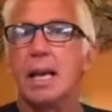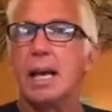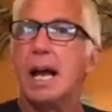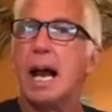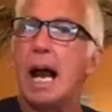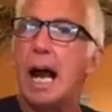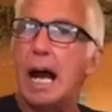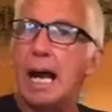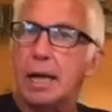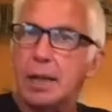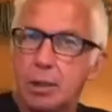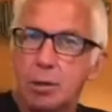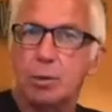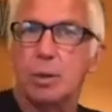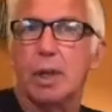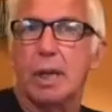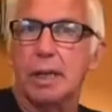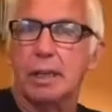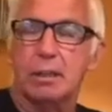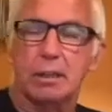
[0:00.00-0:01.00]
How do you
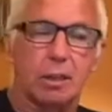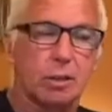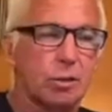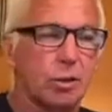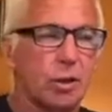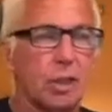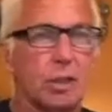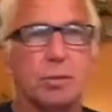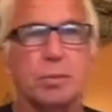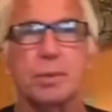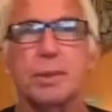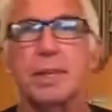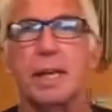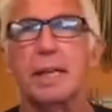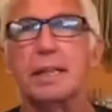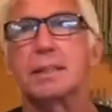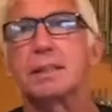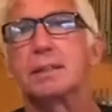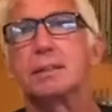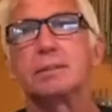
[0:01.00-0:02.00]
like LaCrosse,
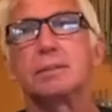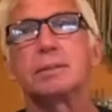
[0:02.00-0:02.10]
Wisconsin?